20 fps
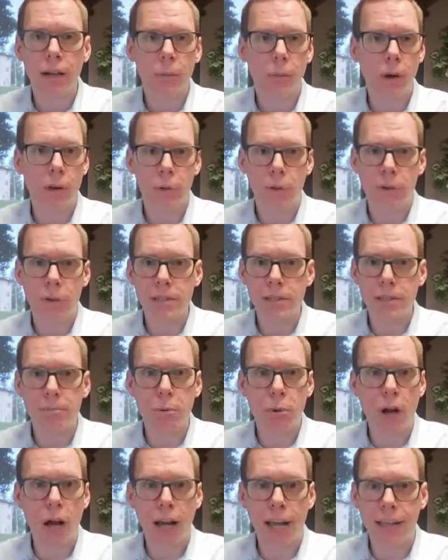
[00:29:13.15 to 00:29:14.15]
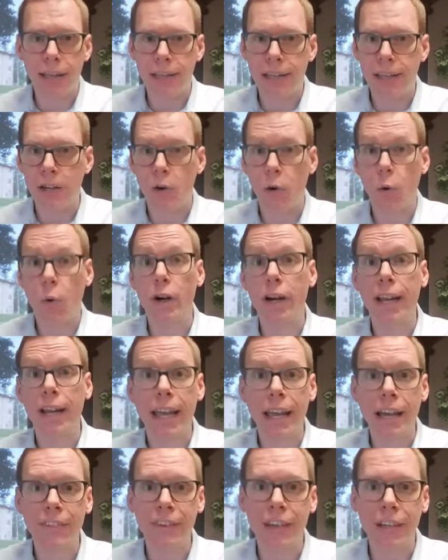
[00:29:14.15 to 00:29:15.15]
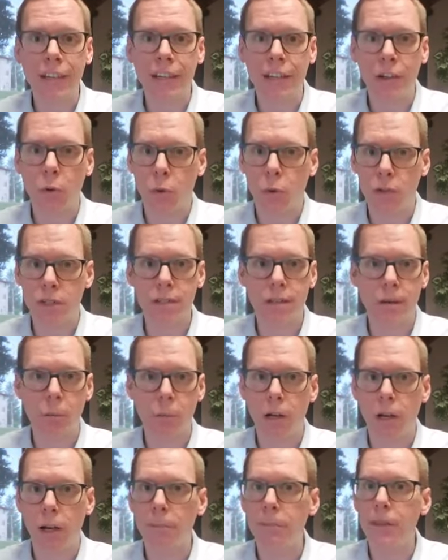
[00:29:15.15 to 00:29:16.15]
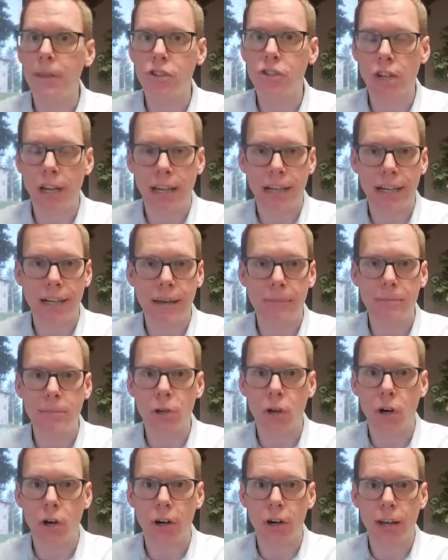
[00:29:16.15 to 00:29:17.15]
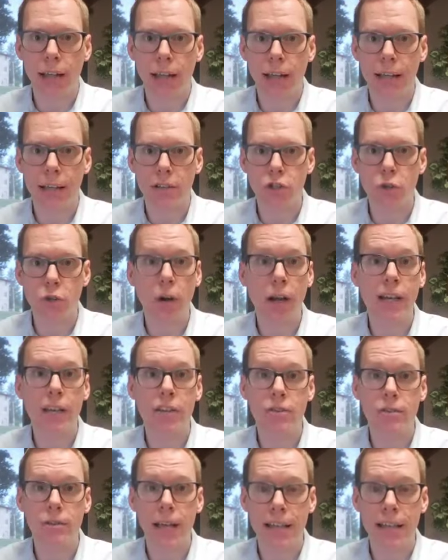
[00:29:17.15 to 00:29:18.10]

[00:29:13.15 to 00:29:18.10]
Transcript: whether it's Brian or Kevin or someone up the chain at MDARD and try to,